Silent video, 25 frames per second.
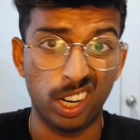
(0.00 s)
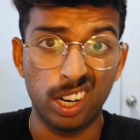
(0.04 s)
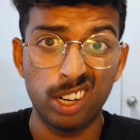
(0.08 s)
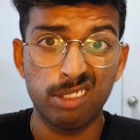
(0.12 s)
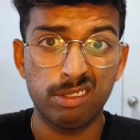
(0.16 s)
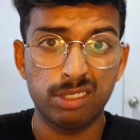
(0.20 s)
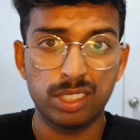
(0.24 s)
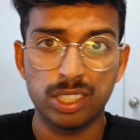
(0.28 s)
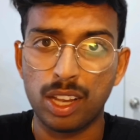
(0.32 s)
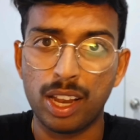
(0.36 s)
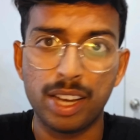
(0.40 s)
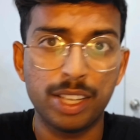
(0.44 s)

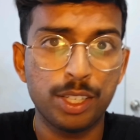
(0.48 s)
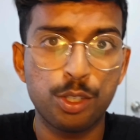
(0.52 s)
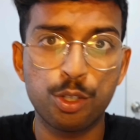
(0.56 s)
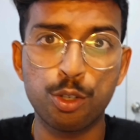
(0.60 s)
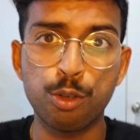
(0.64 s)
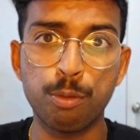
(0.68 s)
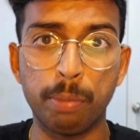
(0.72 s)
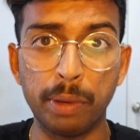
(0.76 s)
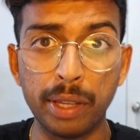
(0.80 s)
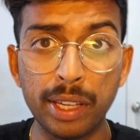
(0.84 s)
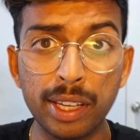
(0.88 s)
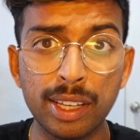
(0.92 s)
slightly too
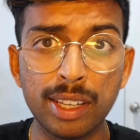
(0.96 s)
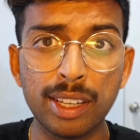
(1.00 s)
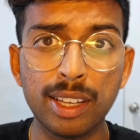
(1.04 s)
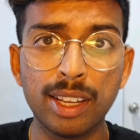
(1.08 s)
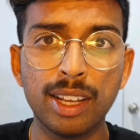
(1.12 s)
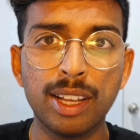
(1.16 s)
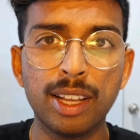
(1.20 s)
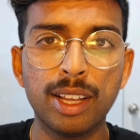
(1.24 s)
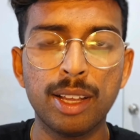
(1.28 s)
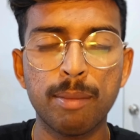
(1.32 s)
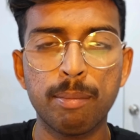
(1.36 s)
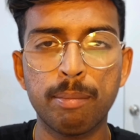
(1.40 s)
big,
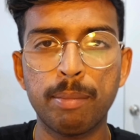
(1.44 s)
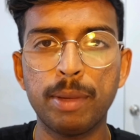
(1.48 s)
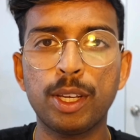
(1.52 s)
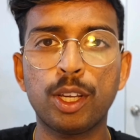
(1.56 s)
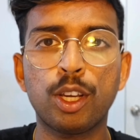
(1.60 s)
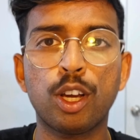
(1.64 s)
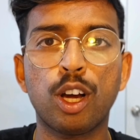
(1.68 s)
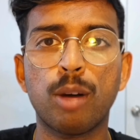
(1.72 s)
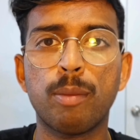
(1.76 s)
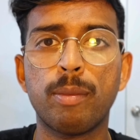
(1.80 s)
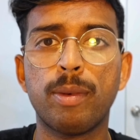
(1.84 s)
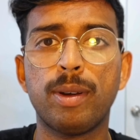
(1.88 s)

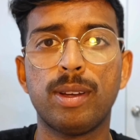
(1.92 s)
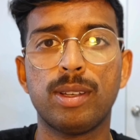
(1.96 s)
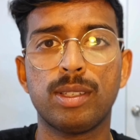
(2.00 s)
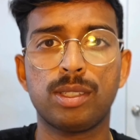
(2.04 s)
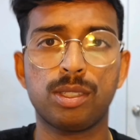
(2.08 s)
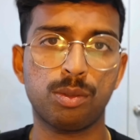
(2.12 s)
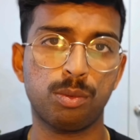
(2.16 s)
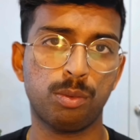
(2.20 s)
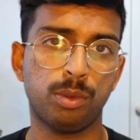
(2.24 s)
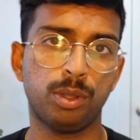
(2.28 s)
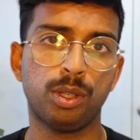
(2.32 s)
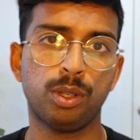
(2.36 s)

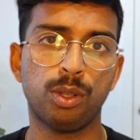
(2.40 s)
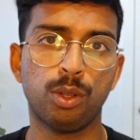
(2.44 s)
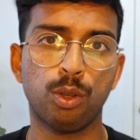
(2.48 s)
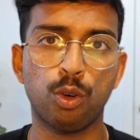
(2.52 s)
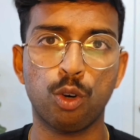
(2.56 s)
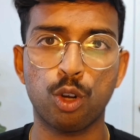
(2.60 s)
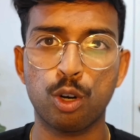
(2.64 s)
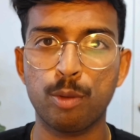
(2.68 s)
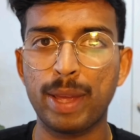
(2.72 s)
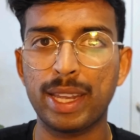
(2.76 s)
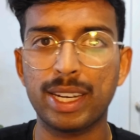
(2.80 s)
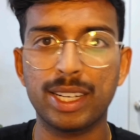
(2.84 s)
BigCommerce will
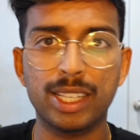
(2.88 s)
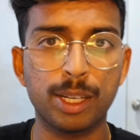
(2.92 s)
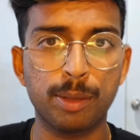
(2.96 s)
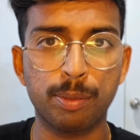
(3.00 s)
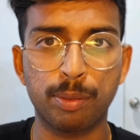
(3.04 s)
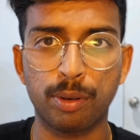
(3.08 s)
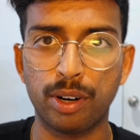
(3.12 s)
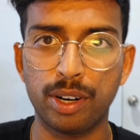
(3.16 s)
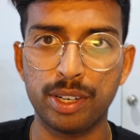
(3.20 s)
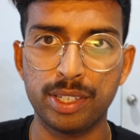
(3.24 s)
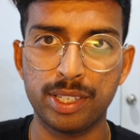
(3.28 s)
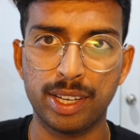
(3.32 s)
automatically
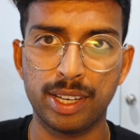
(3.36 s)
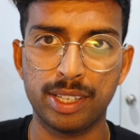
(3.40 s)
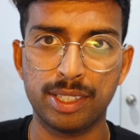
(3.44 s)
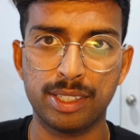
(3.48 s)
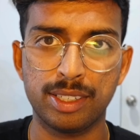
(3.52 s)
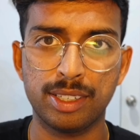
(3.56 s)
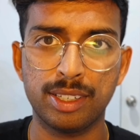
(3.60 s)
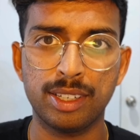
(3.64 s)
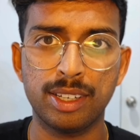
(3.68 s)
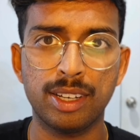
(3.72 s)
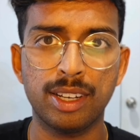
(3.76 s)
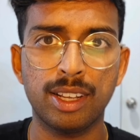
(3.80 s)
process
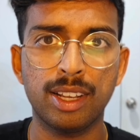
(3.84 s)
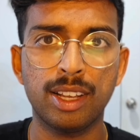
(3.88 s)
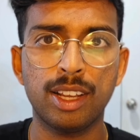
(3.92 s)
it